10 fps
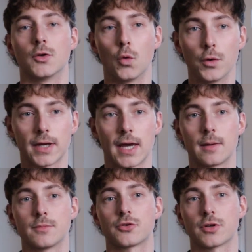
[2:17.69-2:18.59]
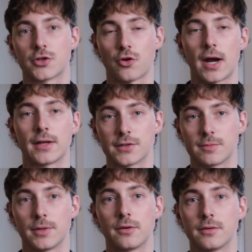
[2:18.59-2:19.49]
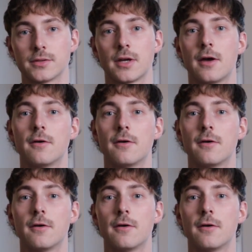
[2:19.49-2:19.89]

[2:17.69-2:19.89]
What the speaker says: Nordic hamstring training experience